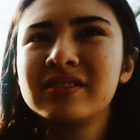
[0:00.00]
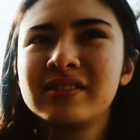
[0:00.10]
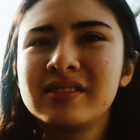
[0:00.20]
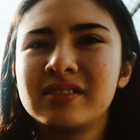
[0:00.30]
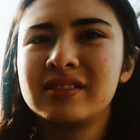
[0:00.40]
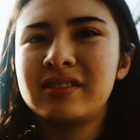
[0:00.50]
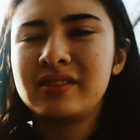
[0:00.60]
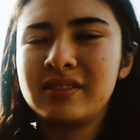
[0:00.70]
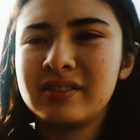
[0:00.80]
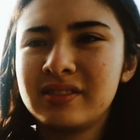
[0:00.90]
other ones
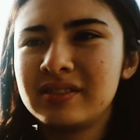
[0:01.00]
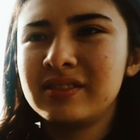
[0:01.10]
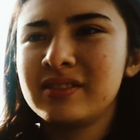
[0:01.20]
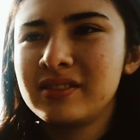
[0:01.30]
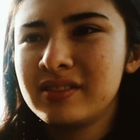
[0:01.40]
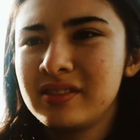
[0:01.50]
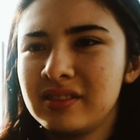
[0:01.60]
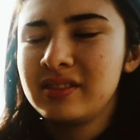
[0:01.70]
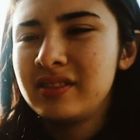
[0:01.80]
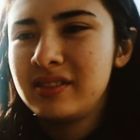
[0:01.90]
that I don't
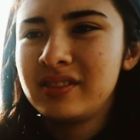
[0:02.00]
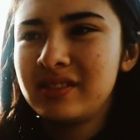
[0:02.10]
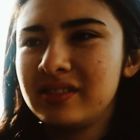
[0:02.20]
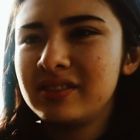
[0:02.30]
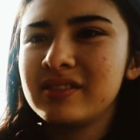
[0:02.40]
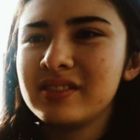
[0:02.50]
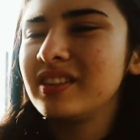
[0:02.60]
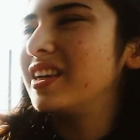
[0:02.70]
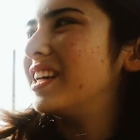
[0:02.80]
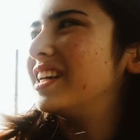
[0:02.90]
really get to talk about.
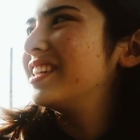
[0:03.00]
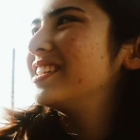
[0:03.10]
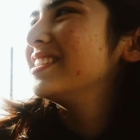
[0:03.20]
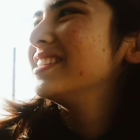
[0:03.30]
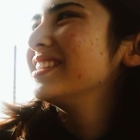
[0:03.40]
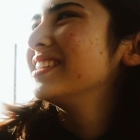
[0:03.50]
Yeah. So